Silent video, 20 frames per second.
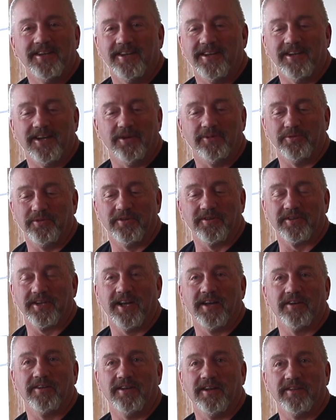And I would look
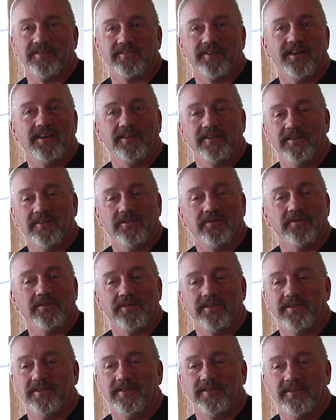at her and I'd say, no,
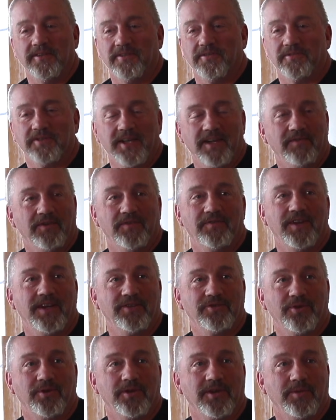they have a
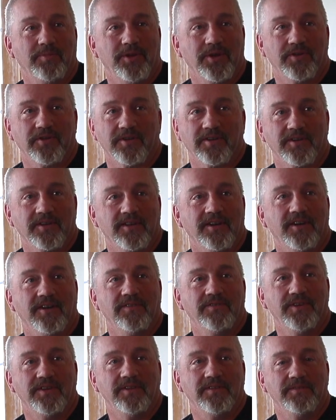face only a mother could
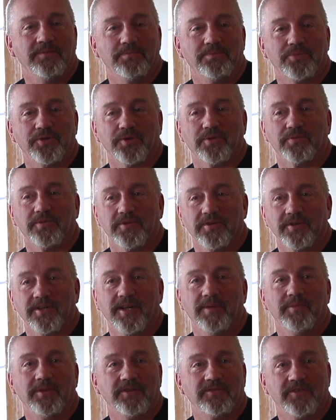love. And Brooke would look
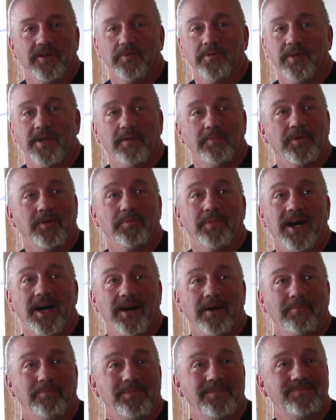at me and say, well, I'm their mom.